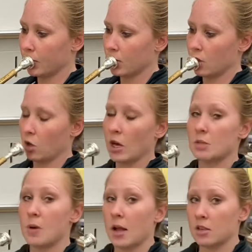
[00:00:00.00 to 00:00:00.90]
You guys
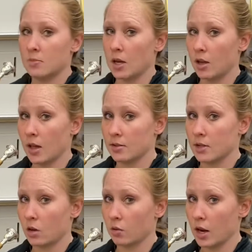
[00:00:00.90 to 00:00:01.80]
practice making that
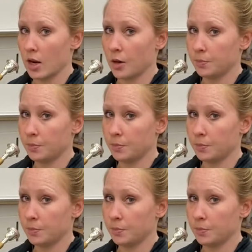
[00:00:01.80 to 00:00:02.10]
sound right now.